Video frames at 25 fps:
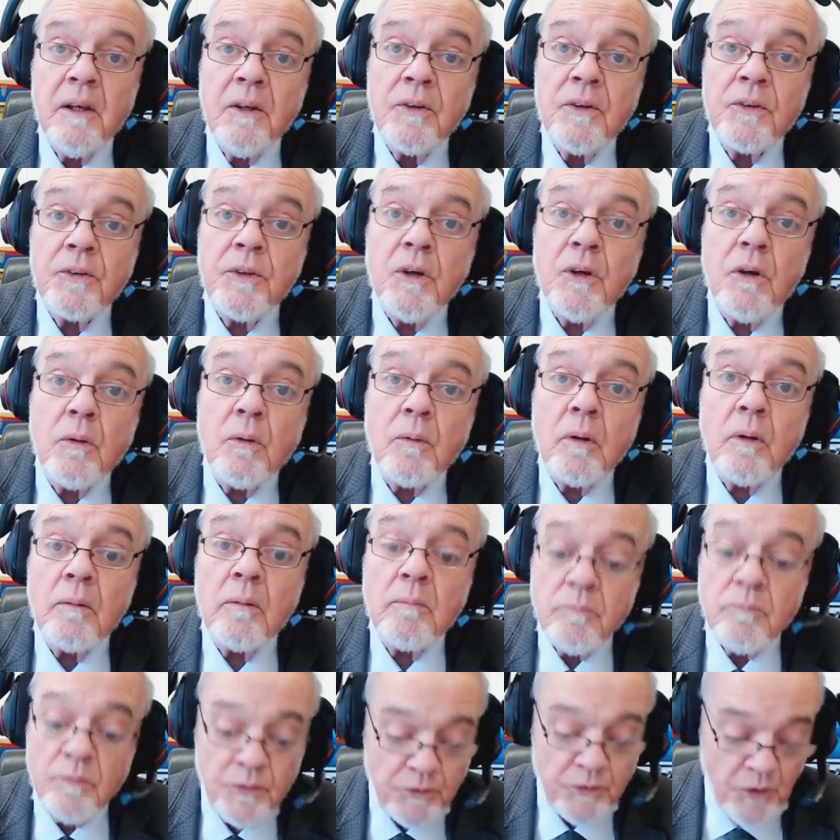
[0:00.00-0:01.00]
So,
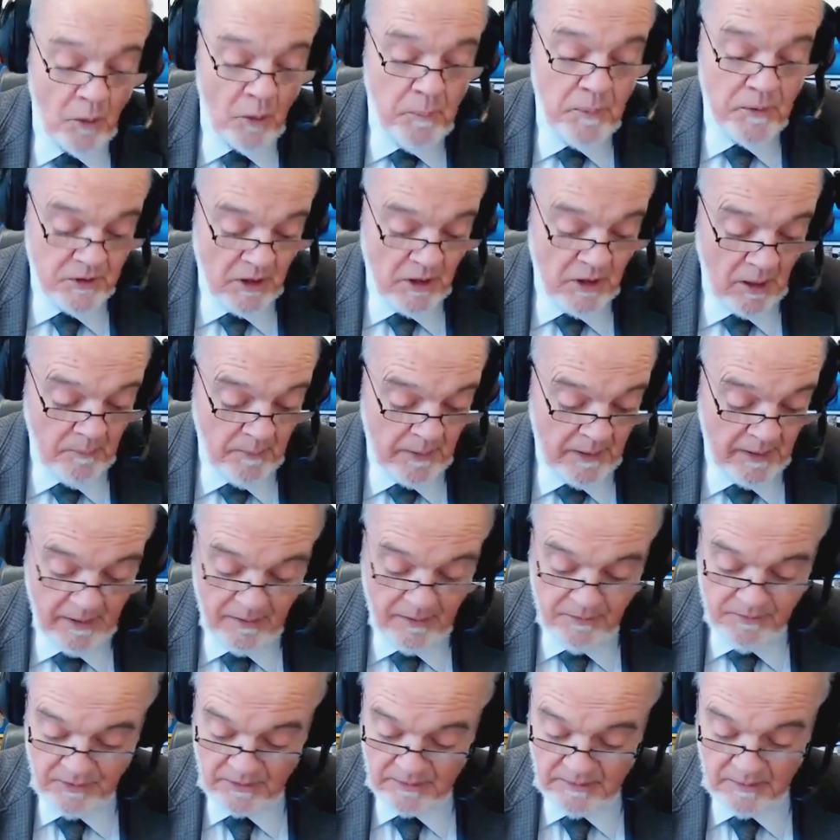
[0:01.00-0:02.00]
soapy time
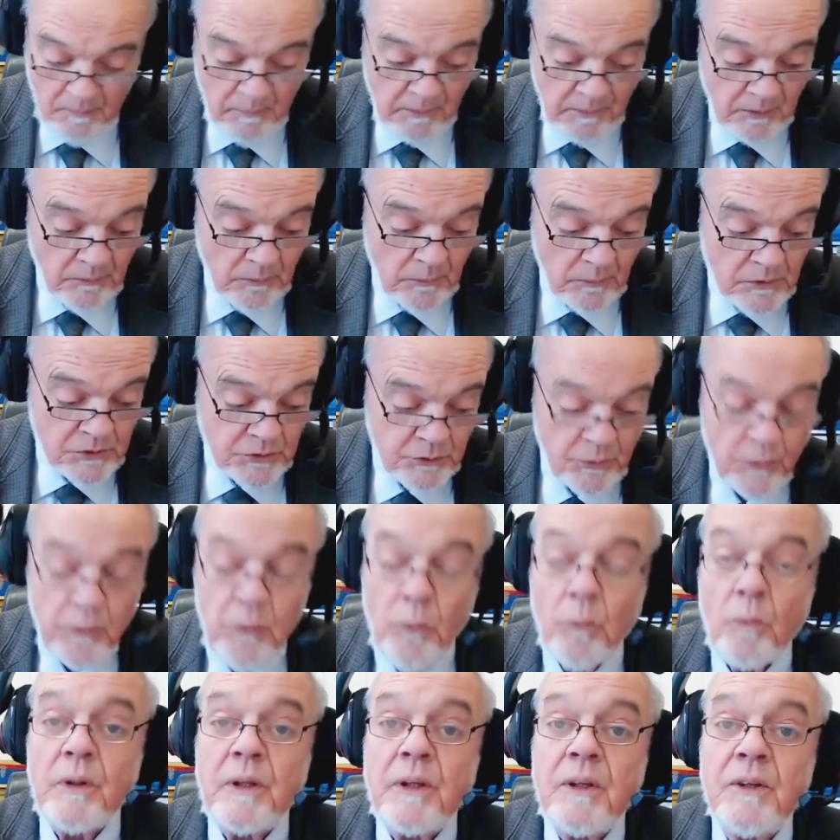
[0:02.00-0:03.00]
ahead. And I'm going to enjoy
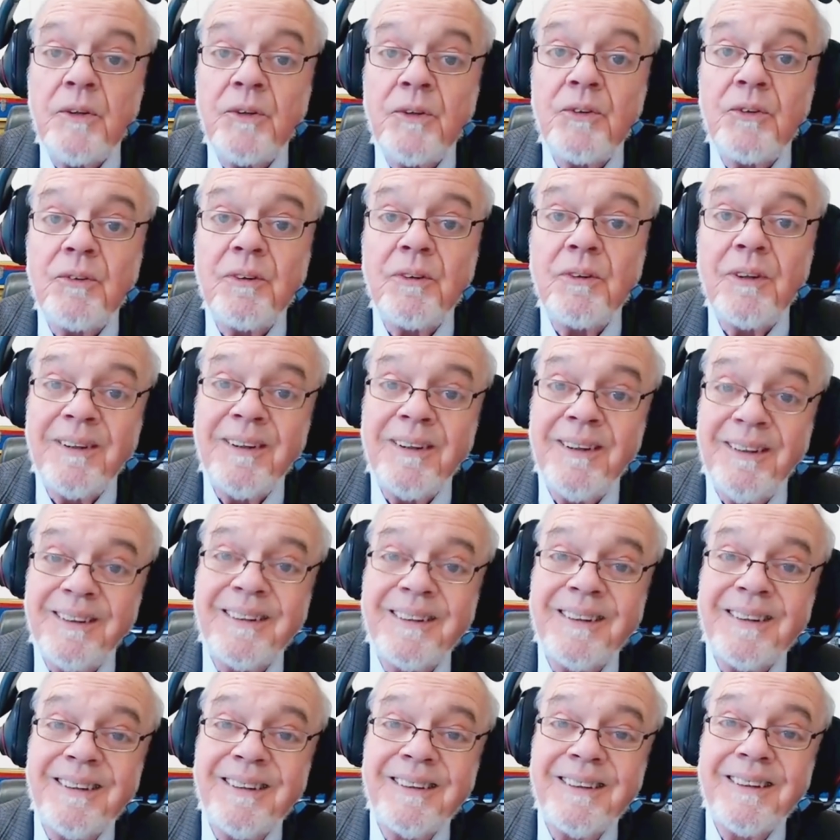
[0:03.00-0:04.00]
all these.
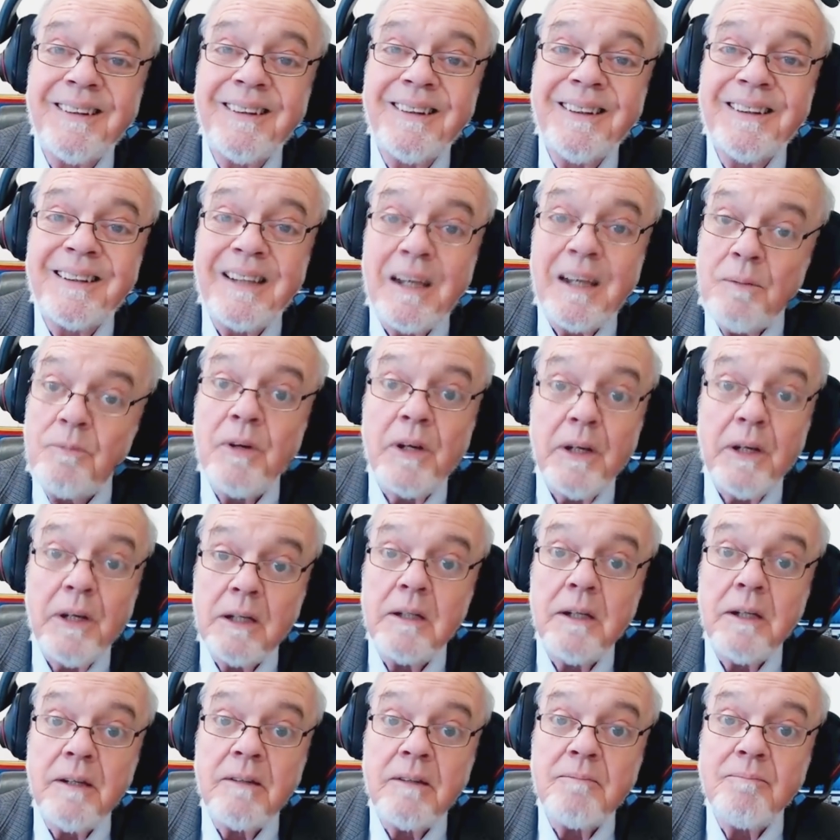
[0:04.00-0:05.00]
Keep very
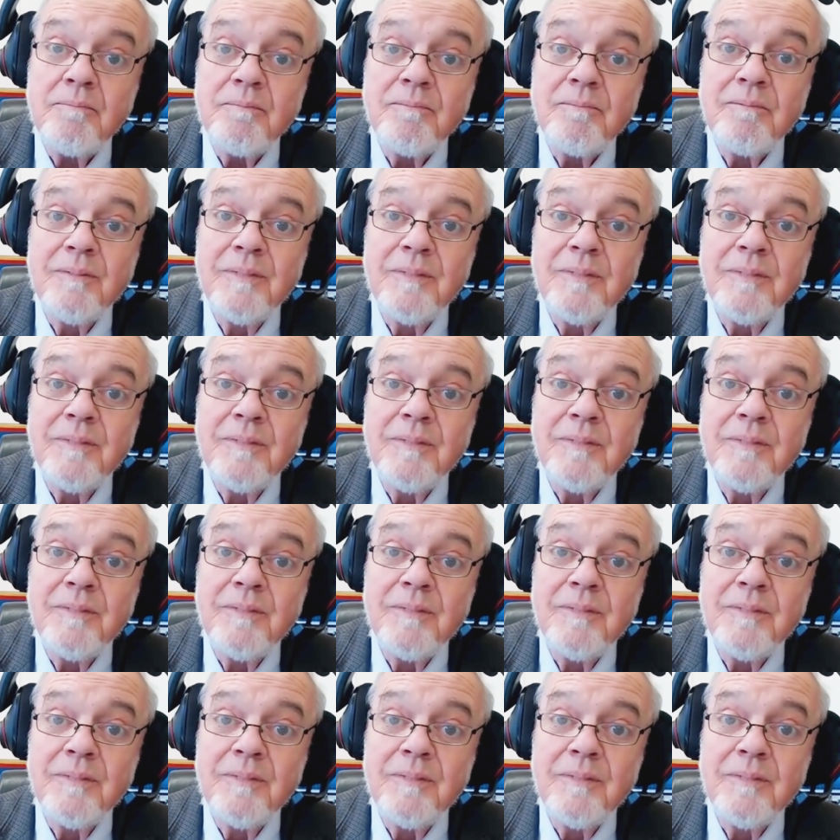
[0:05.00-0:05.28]
clean.